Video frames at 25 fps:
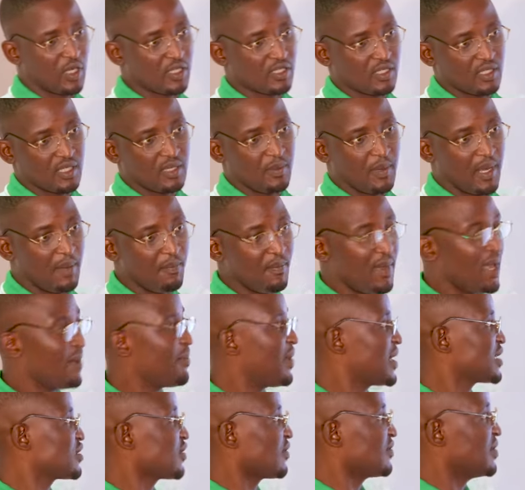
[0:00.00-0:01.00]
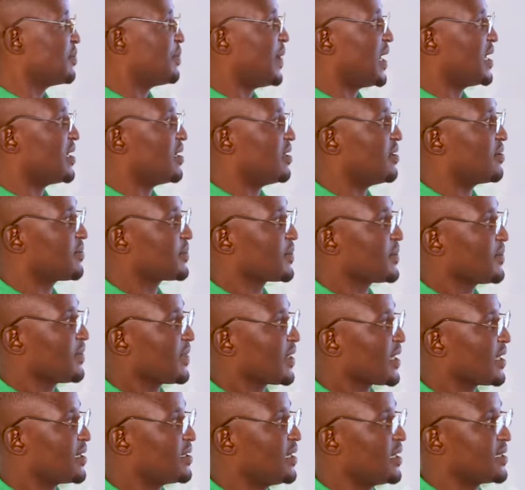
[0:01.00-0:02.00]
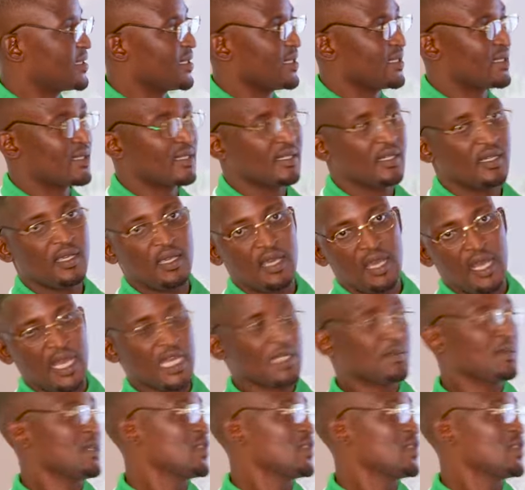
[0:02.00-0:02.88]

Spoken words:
we are talking about members of the panel, that is, has